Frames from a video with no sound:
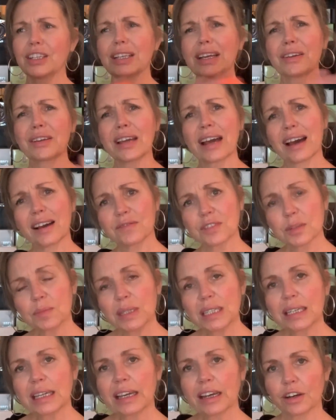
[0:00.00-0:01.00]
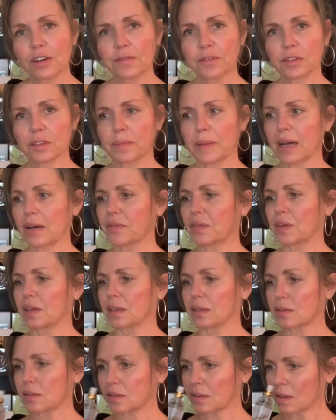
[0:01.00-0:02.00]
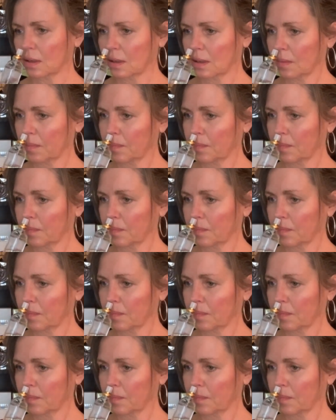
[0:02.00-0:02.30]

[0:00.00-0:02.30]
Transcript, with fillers: Now you have to be careful about this,